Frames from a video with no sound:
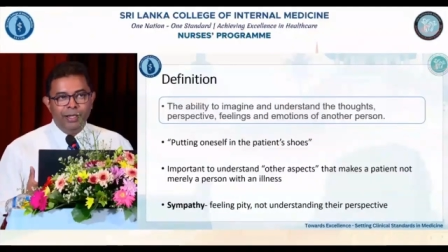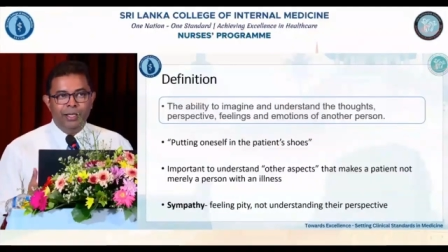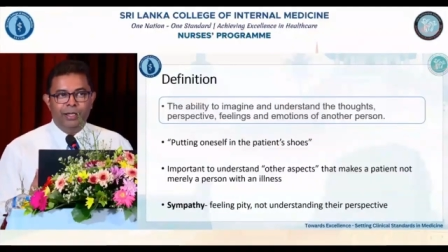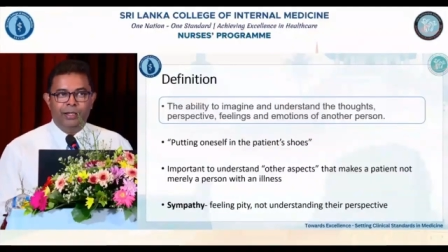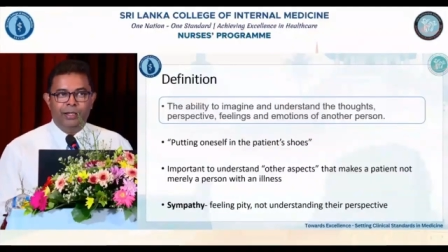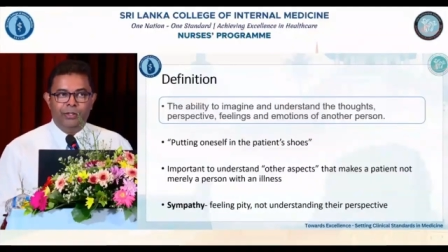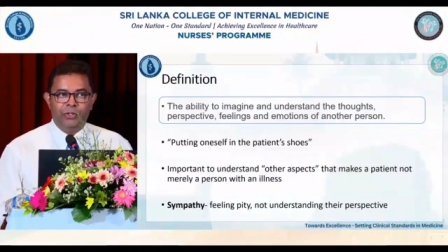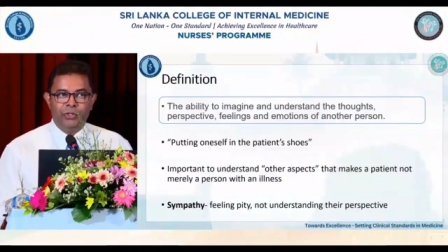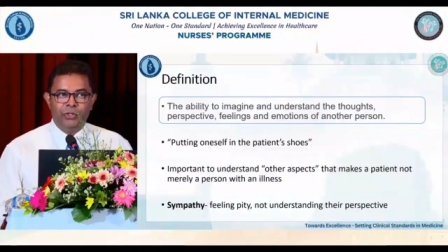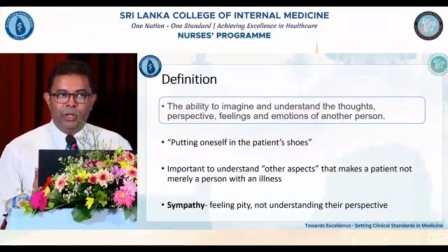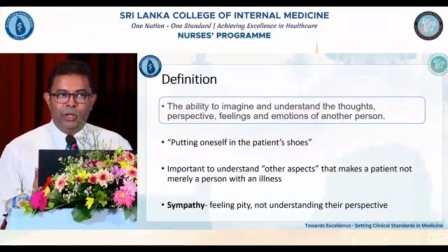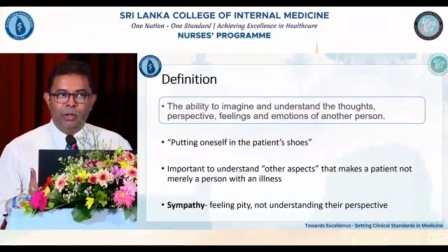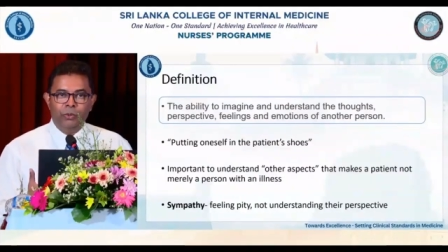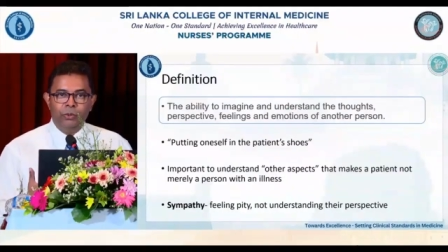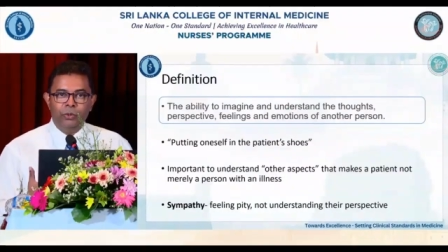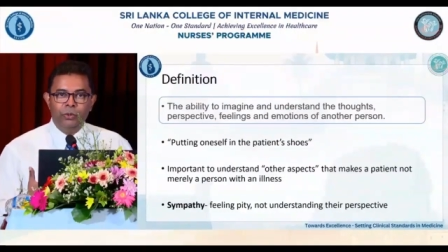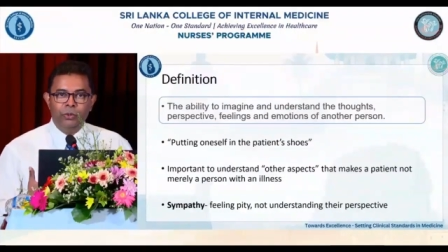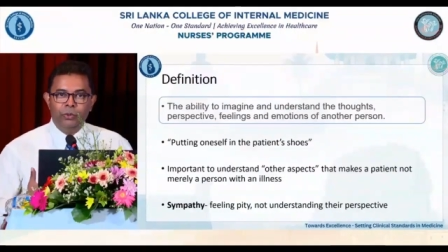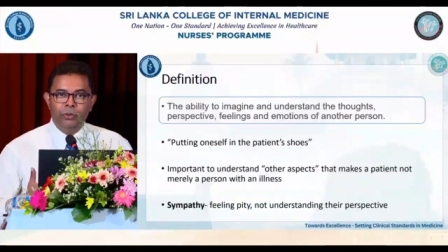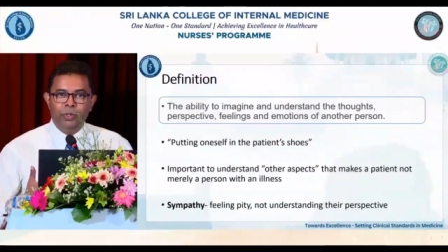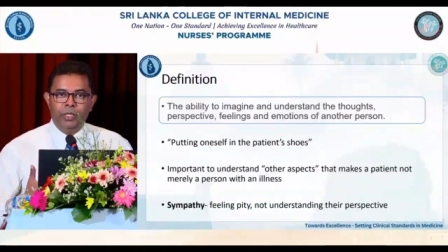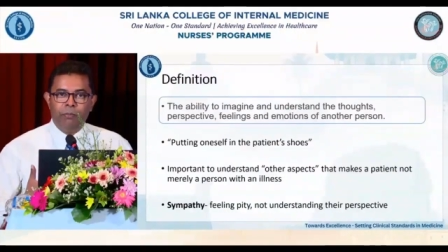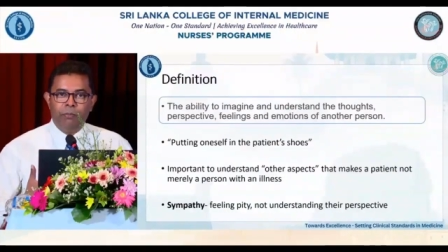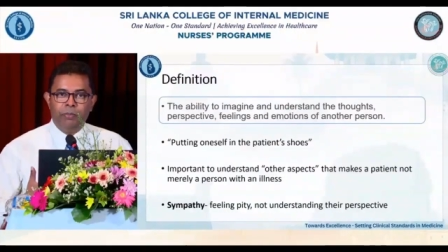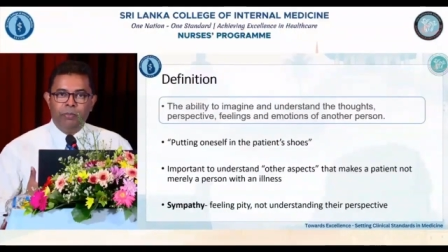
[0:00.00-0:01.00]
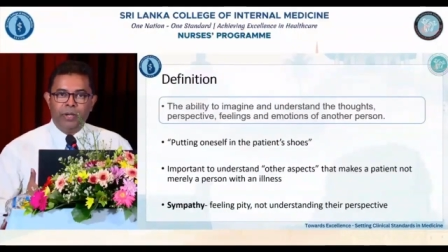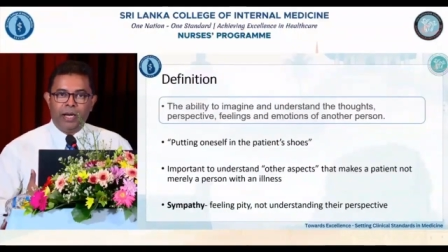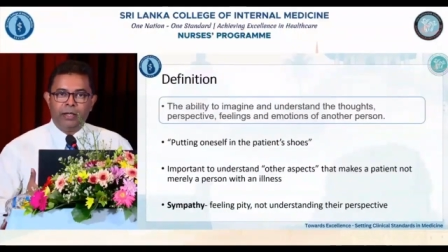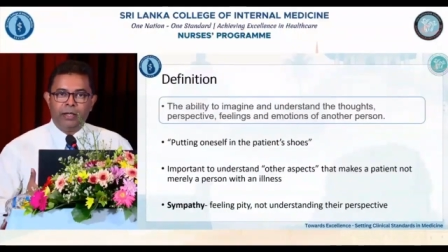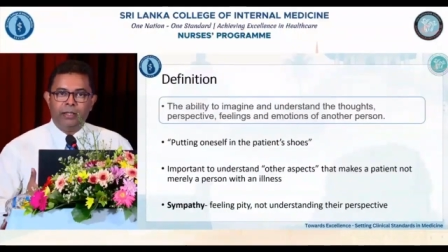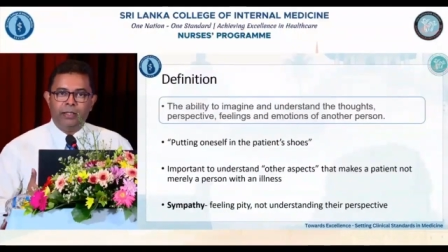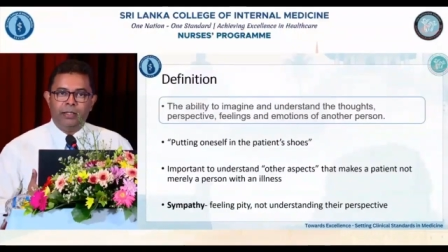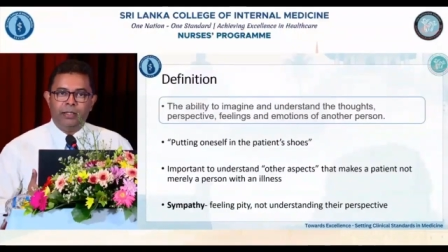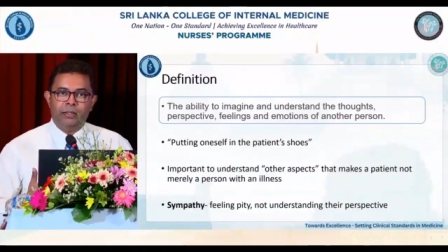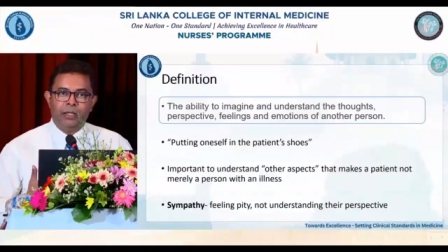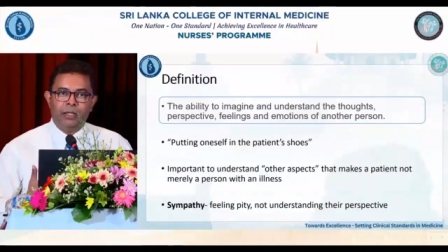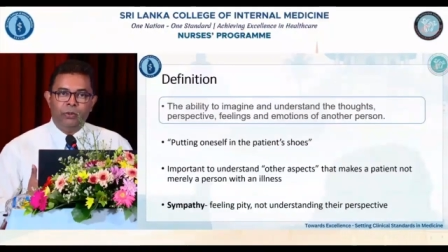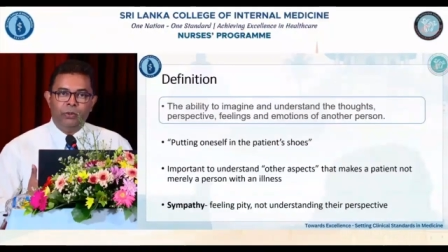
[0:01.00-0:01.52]
So how do we
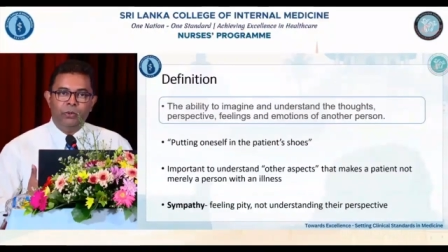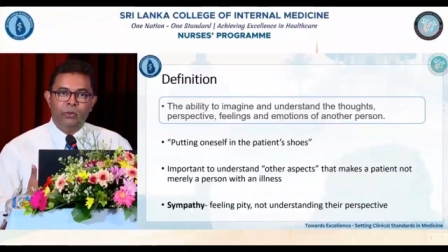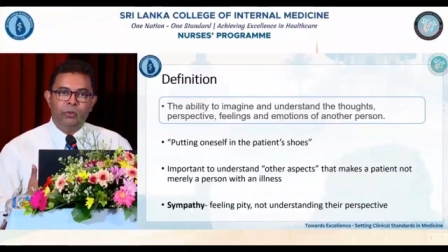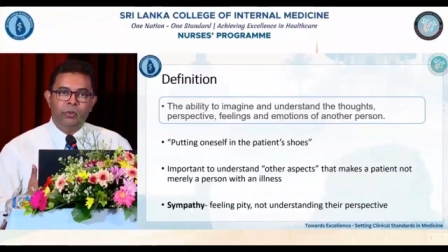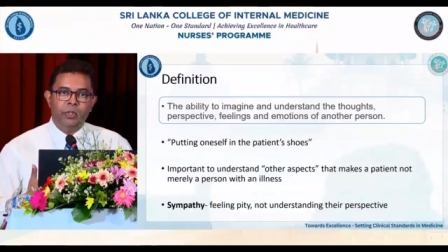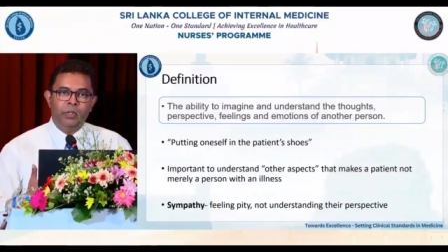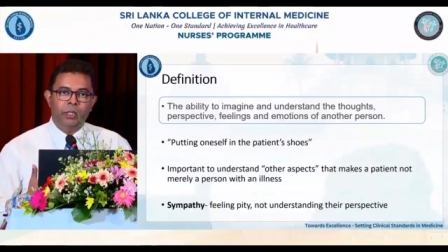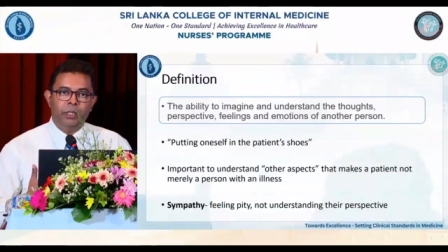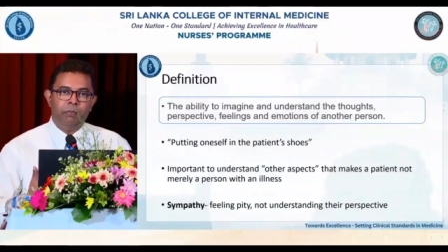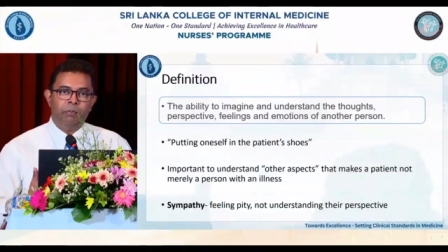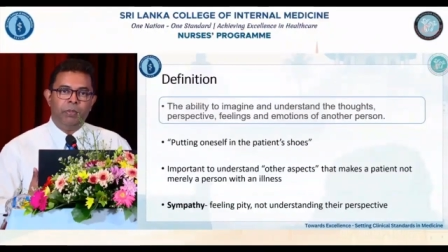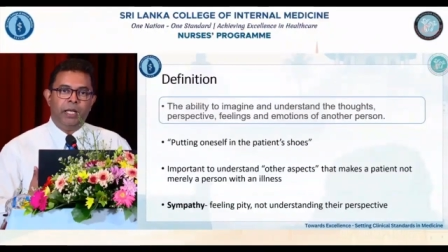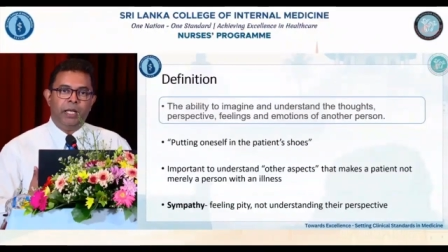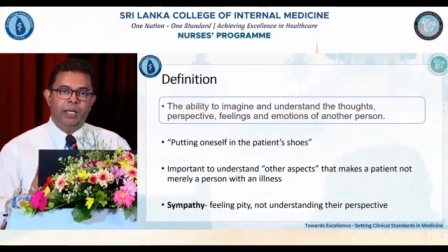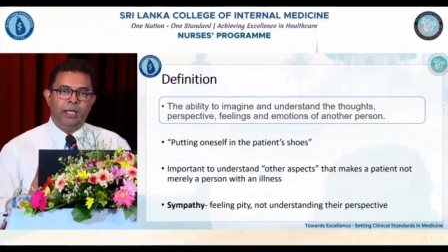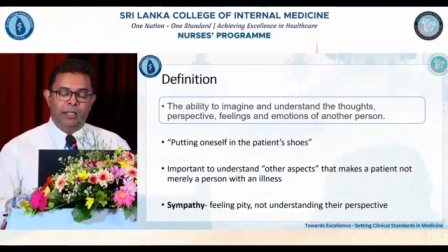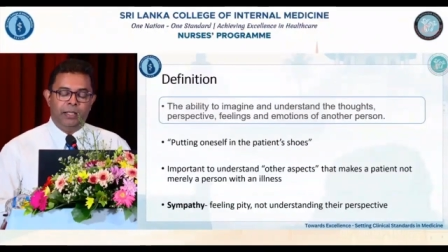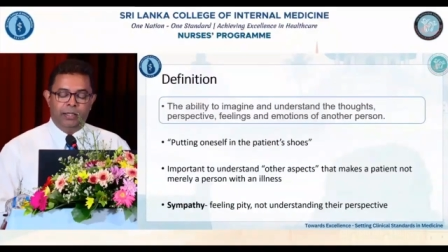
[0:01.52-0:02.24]
practice? How do we apply